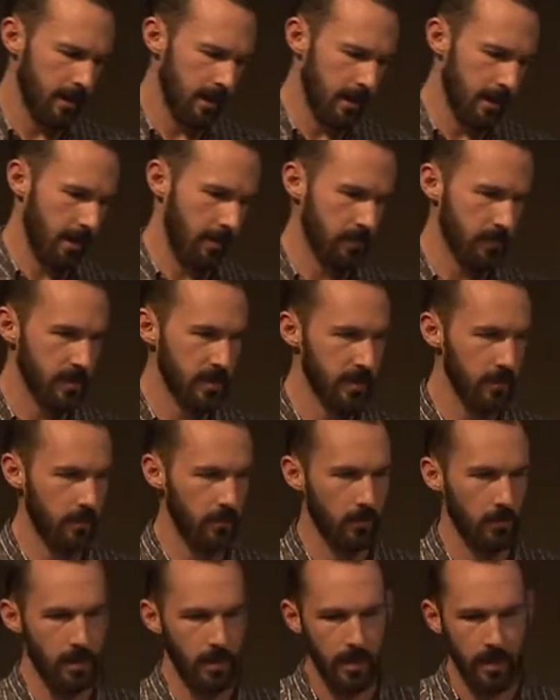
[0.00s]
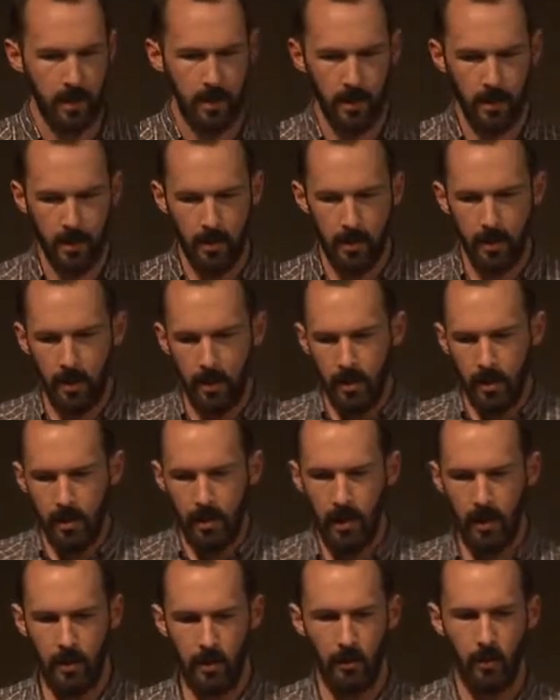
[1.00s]
Um, so
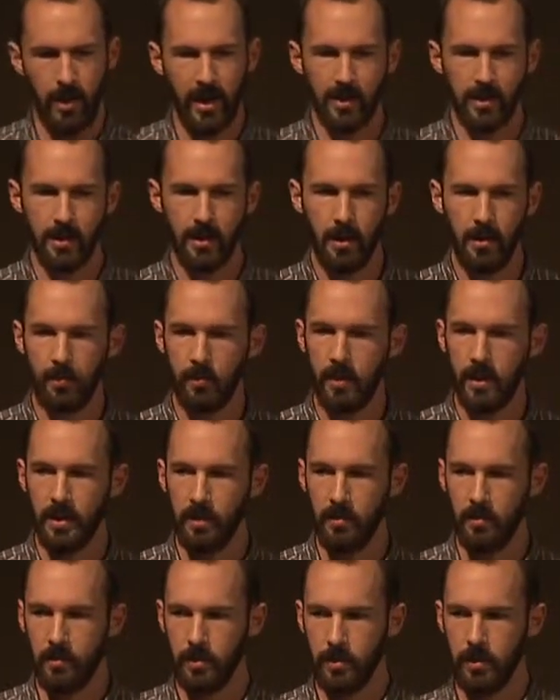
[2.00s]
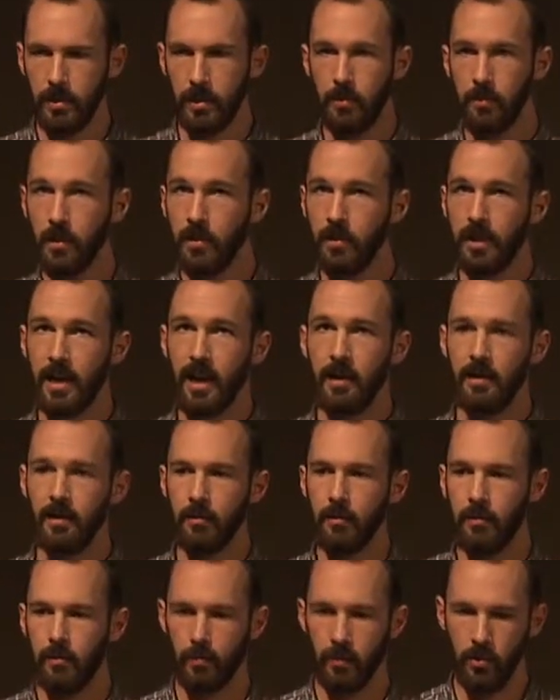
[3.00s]
we ended up communicating
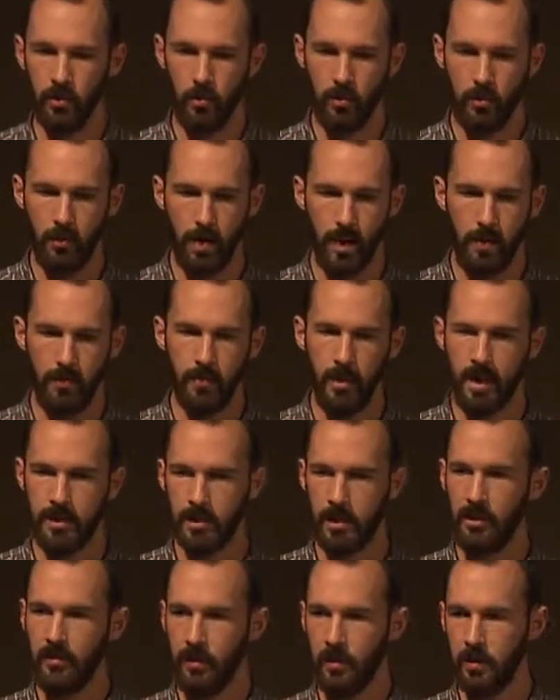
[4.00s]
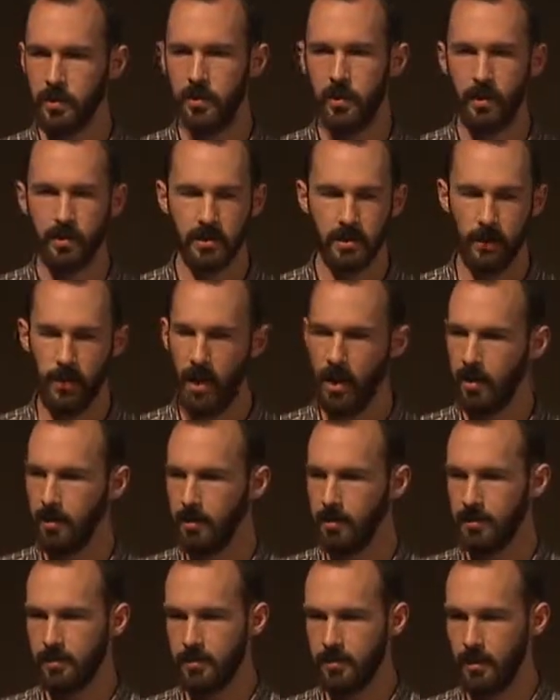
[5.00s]
through um, HTTP response
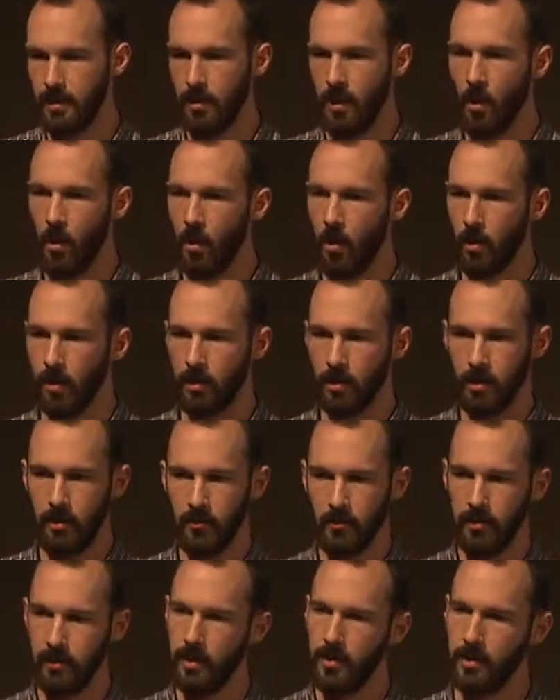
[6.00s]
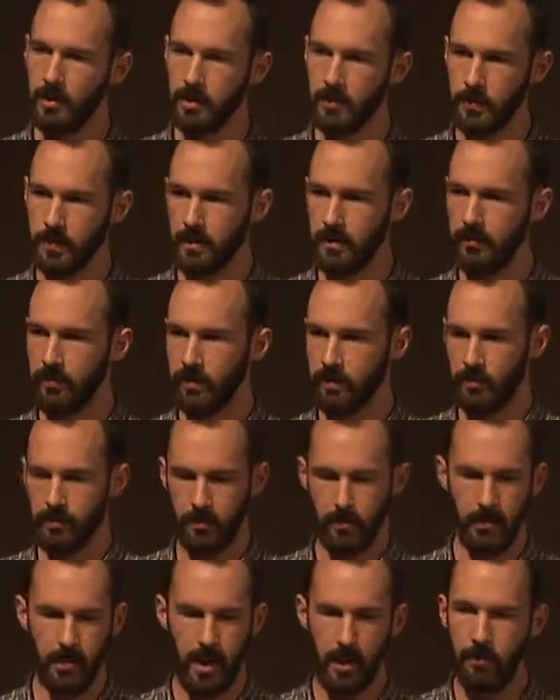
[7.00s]
bodies all of the specific
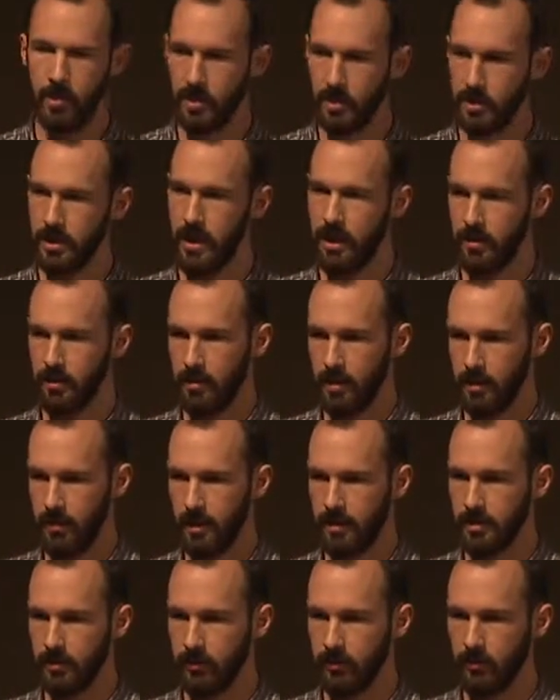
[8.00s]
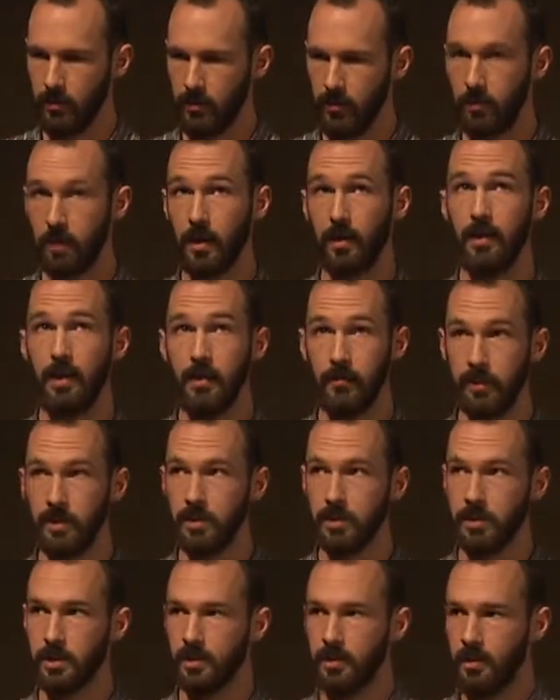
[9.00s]
image data that you're asking for. Well,
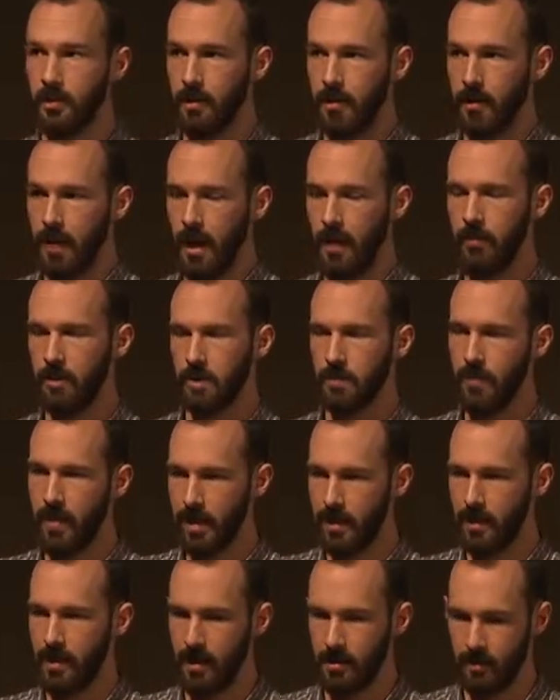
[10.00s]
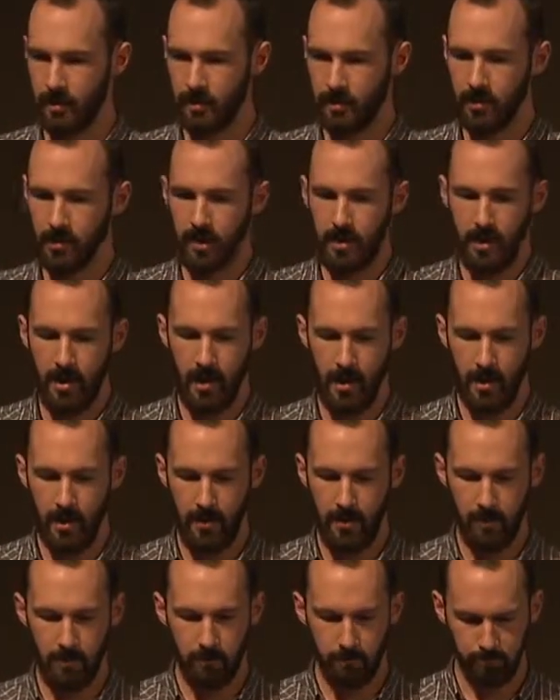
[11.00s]
image, image metadata,
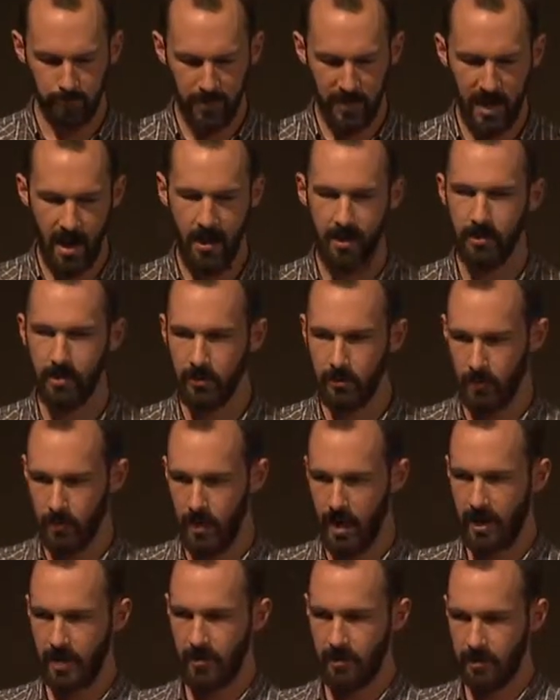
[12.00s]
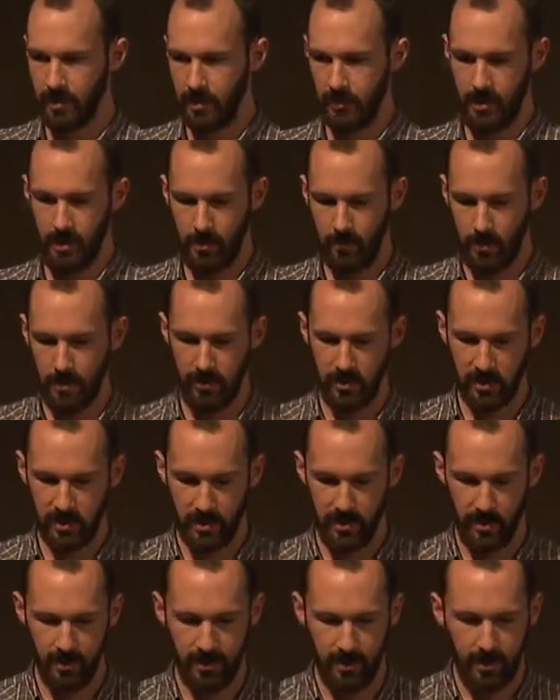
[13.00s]
um, not the binary um, image
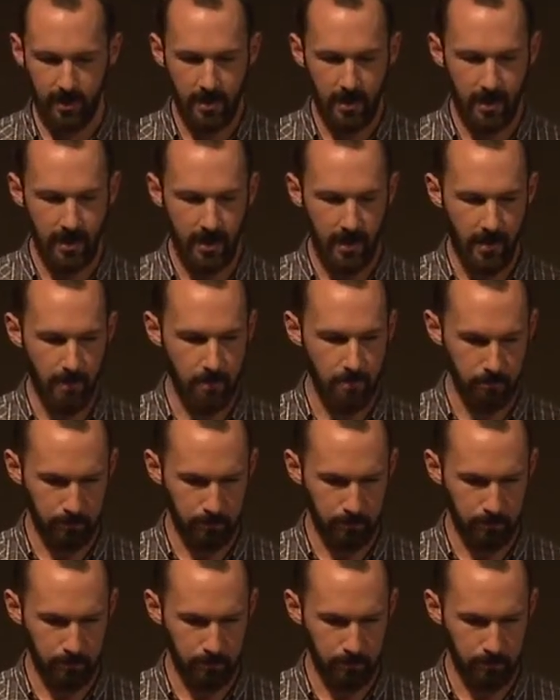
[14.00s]
data. Um,